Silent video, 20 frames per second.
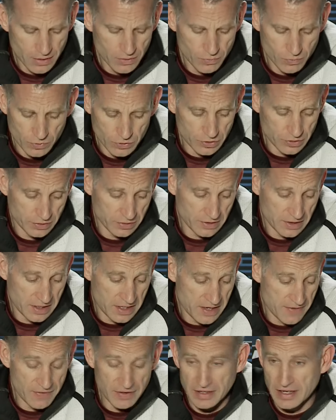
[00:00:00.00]
was an
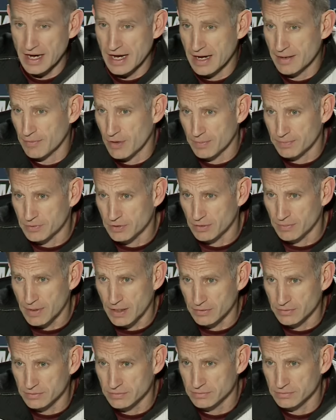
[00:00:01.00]
even game up till
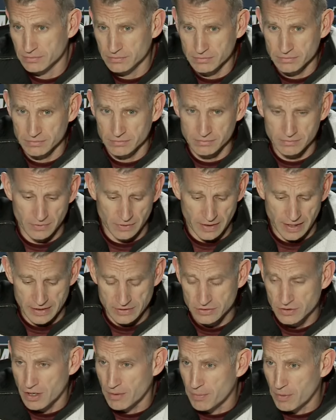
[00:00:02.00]
about the
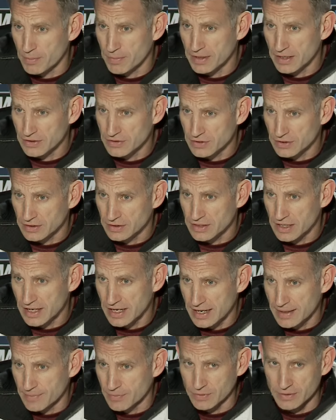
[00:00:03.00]
last couple minutes of the
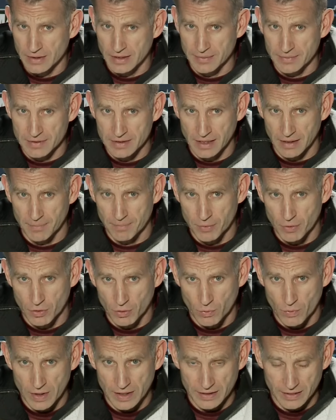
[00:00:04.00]
game when they kind of pulled
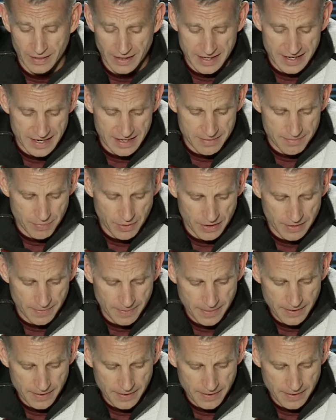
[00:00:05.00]
away late. But,